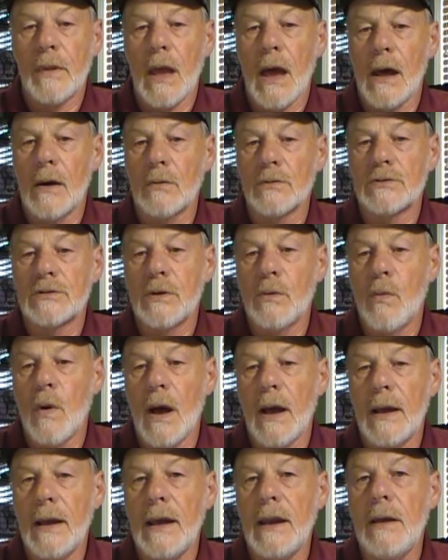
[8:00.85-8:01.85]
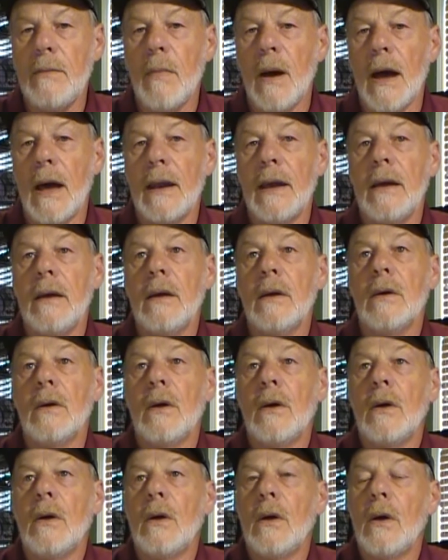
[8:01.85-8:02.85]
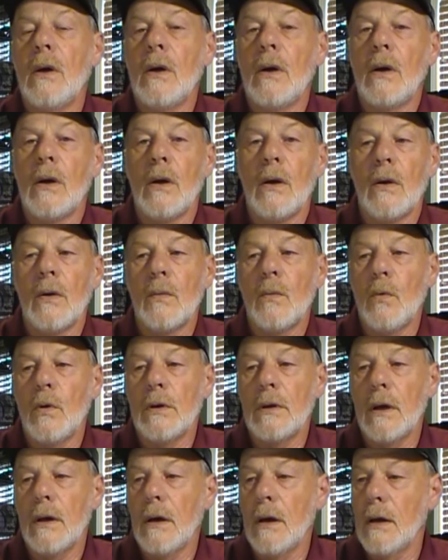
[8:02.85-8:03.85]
don't see why anybody would